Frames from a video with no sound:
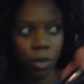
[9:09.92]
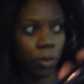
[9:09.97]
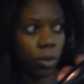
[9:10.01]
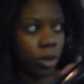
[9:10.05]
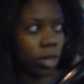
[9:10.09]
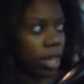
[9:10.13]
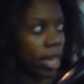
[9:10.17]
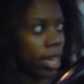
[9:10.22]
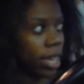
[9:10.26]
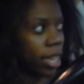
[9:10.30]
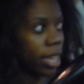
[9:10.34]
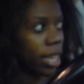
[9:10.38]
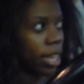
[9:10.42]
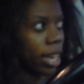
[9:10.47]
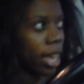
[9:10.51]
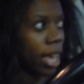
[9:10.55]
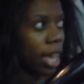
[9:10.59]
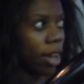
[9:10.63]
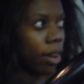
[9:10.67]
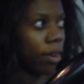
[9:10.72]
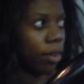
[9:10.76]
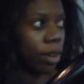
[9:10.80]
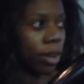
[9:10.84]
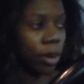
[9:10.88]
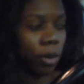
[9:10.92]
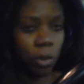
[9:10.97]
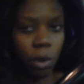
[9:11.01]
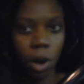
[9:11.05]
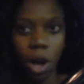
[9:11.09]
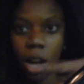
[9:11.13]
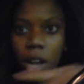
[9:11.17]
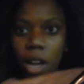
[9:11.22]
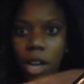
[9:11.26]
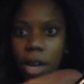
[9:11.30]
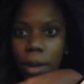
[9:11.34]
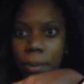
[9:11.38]
then we'll like get out and
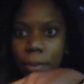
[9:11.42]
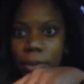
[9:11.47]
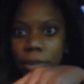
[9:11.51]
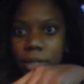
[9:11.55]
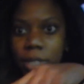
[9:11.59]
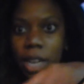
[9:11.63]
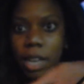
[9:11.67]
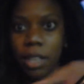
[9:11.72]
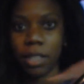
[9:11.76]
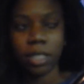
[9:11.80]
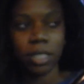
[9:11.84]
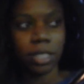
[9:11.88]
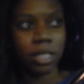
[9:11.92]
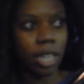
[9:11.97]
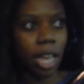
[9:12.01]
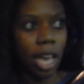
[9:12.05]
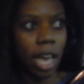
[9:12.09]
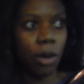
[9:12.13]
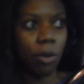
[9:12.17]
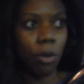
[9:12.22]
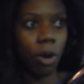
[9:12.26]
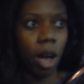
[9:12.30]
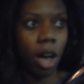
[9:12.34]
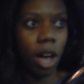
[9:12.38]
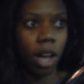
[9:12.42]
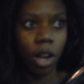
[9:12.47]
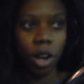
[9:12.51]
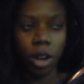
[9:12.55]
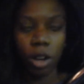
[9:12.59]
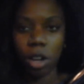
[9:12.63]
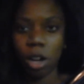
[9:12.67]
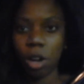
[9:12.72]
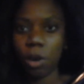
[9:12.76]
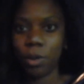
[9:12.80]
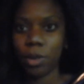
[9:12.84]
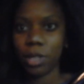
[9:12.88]
walk up and down the sidewalk or
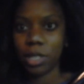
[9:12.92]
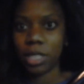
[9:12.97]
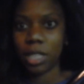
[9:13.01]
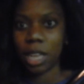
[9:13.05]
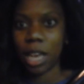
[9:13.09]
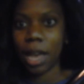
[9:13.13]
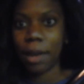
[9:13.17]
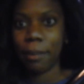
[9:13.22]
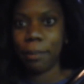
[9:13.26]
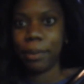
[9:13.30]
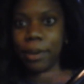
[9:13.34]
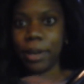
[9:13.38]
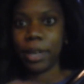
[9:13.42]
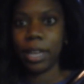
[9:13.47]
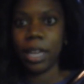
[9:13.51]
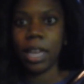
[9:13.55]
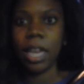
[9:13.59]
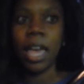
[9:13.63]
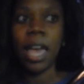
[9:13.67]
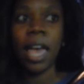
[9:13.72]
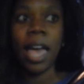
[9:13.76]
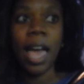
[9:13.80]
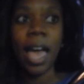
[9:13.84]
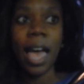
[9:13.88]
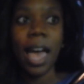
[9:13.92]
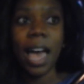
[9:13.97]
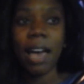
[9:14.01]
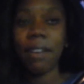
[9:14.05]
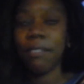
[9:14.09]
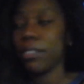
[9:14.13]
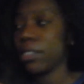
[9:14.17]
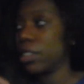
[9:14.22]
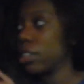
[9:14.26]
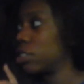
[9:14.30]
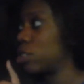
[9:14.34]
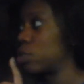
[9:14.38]
go inside, but
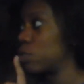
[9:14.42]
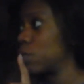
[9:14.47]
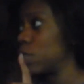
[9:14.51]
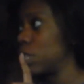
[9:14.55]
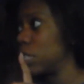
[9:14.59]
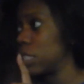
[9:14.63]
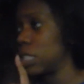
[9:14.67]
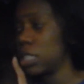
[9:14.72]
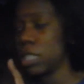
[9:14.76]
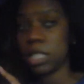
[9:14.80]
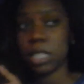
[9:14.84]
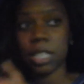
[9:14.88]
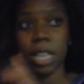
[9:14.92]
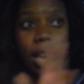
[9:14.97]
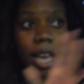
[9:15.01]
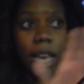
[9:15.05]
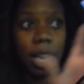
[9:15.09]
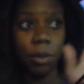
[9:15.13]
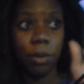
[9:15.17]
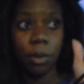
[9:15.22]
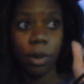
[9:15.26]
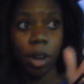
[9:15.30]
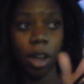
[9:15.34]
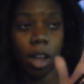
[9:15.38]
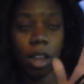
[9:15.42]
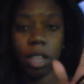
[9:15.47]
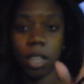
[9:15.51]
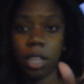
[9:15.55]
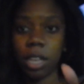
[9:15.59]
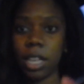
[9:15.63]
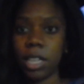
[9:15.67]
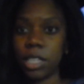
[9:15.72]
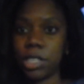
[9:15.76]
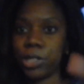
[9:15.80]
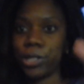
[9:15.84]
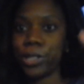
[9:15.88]
having the twins inside with all of
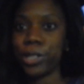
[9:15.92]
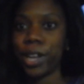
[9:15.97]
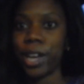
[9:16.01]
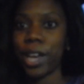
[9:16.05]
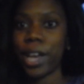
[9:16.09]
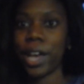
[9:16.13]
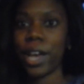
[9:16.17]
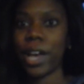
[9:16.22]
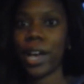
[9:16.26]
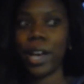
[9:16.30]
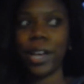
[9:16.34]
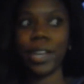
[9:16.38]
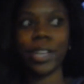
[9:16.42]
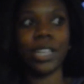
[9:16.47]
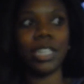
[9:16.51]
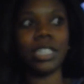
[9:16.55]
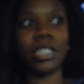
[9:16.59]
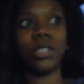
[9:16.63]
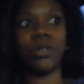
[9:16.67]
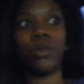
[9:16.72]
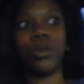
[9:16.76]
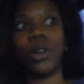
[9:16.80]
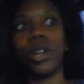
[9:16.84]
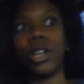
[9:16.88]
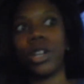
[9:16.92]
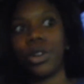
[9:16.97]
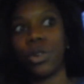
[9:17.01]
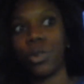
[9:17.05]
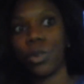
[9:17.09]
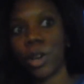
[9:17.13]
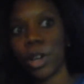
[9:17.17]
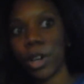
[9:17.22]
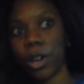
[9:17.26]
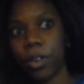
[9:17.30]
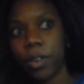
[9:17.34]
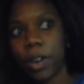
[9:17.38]
that child, Izzy wanna
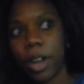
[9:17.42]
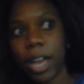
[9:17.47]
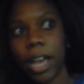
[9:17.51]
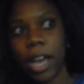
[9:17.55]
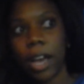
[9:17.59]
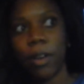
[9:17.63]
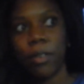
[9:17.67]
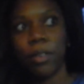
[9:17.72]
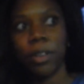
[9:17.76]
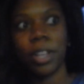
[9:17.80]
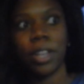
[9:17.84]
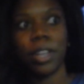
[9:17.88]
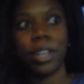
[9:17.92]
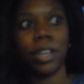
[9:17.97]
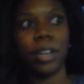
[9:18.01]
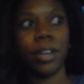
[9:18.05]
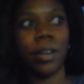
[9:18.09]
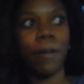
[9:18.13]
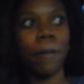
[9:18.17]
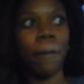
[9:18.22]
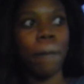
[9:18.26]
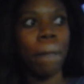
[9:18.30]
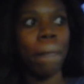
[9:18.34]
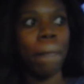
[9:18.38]
run around in the